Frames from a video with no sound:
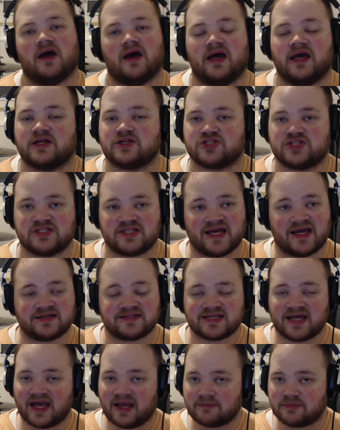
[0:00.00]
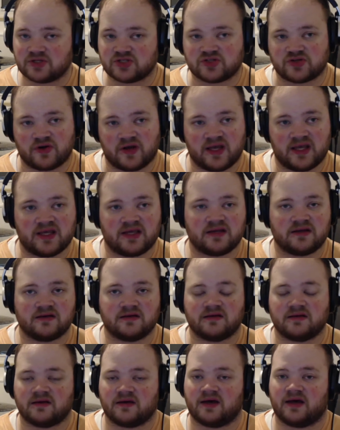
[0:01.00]
and she's had time to
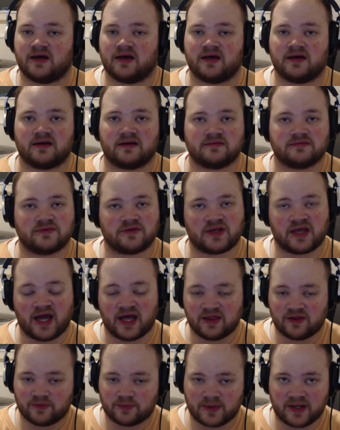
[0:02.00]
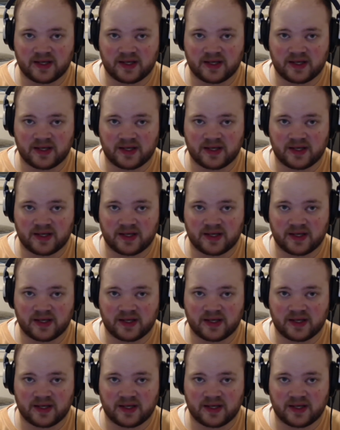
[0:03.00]
train. Kylo